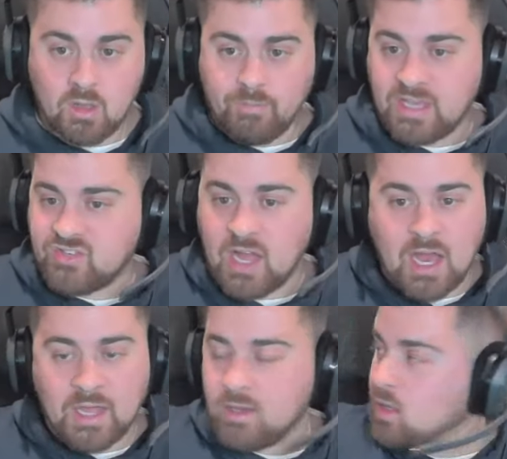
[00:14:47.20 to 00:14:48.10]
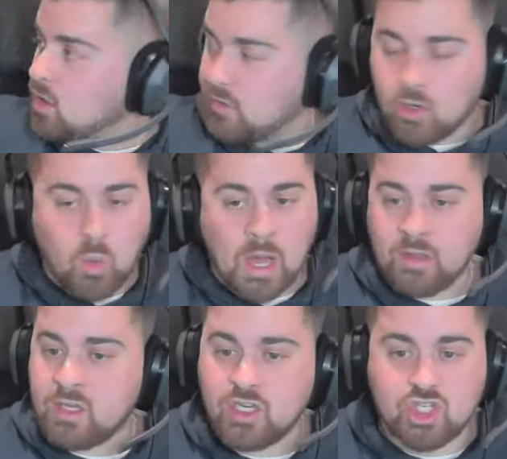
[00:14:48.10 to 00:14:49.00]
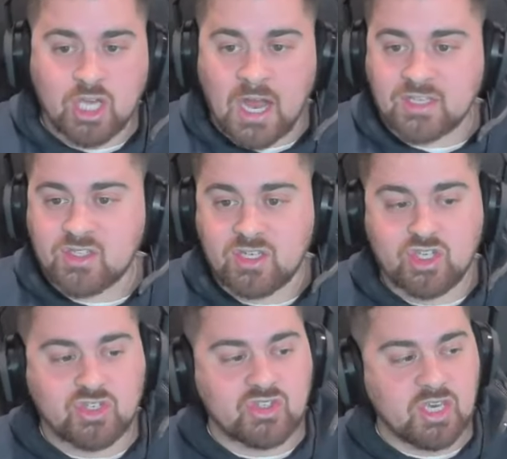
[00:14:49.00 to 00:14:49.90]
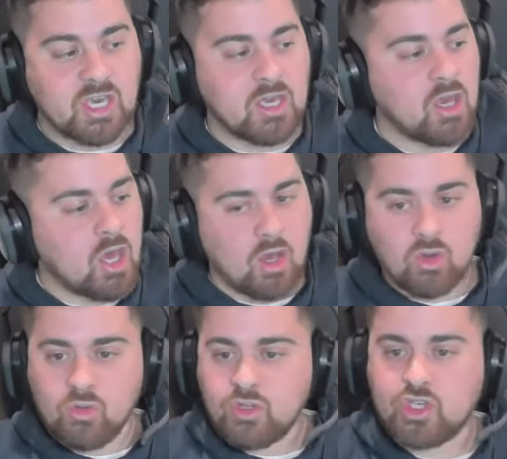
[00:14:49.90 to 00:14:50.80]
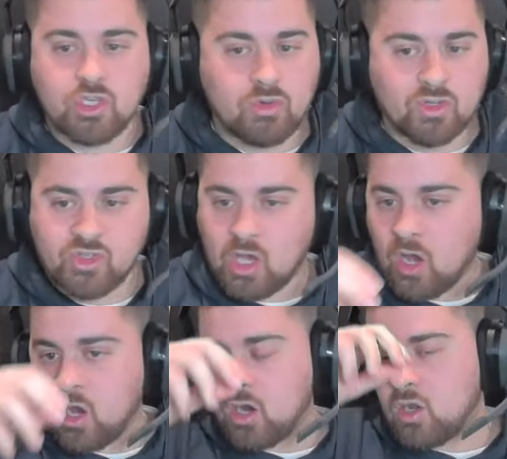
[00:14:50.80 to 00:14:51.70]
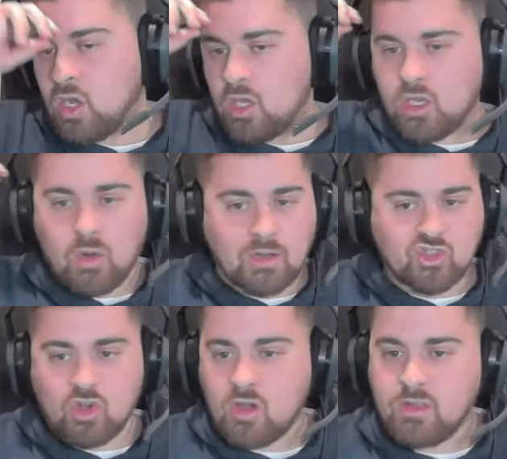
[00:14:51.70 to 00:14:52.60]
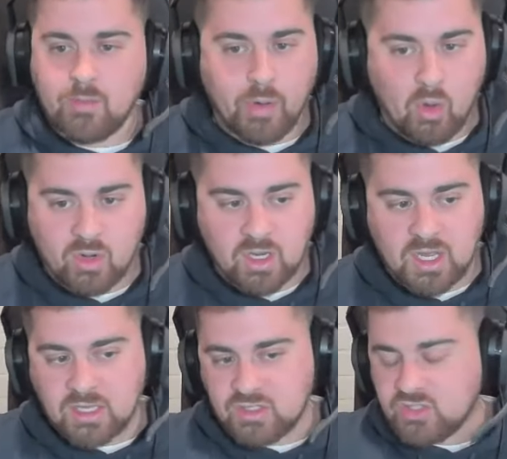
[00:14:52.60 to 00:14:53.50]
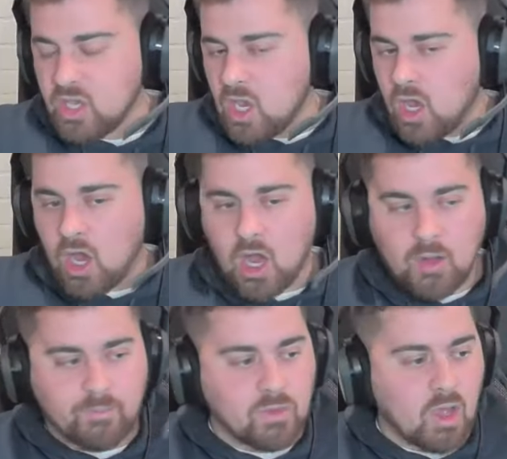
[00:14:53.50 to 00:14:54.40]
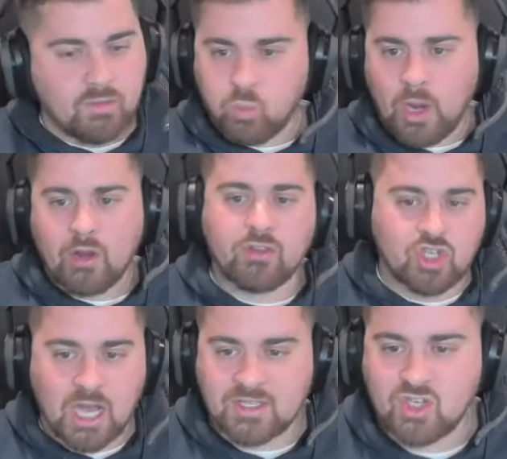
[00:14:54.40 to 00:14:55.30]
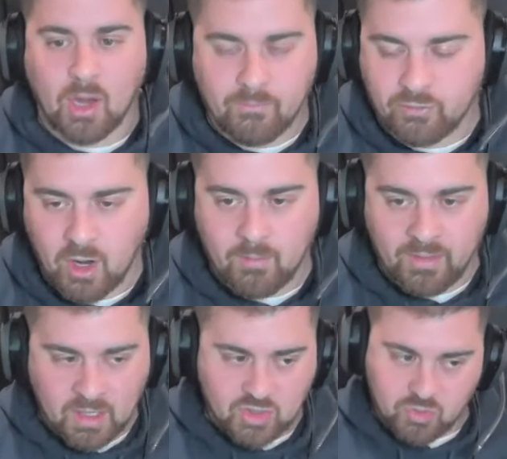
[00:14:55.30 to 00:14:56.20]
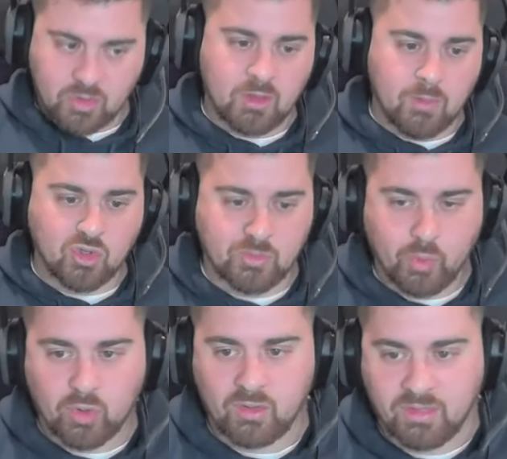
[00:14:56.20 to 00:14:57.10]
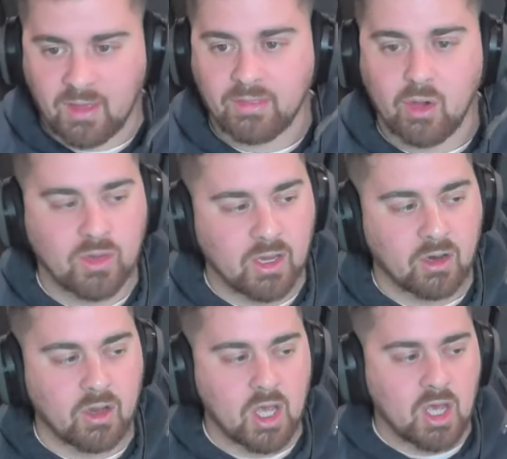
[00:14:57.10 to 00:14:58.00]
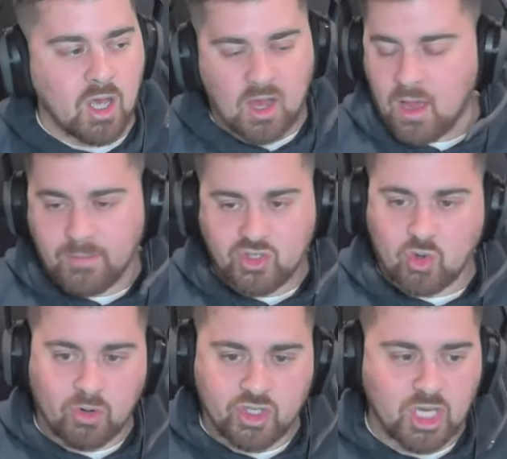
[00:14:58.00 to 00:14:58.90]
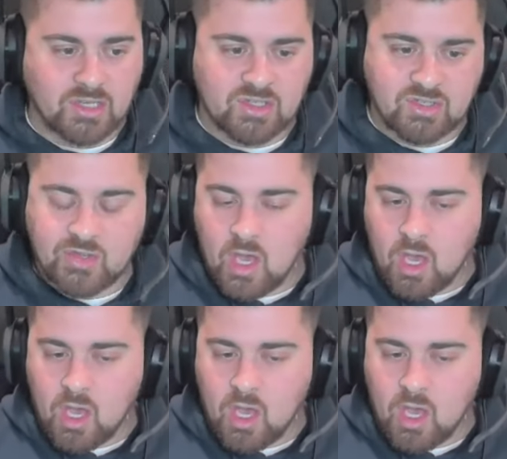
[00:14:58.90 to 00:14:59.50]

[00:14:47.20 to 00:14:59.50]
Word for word: based on the quality of shots that you see, who the shooters are, you know, how strong the opponent is, um, uh, where the shots come from, I think is really the most important thing though here, uh, how many scoring chances,